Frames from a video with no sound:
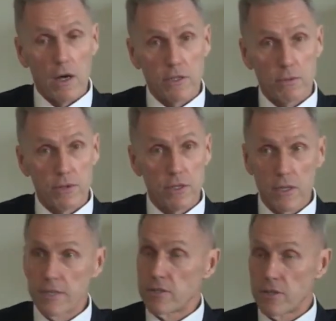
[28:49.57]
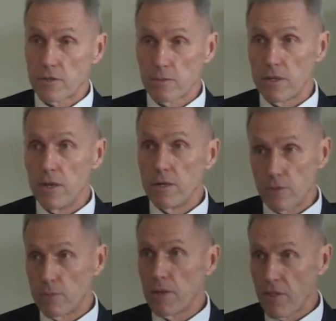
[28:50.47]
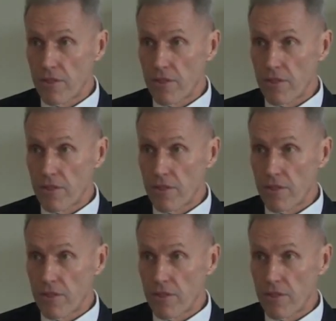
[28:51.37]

So please, ladies and gentlemen, join me in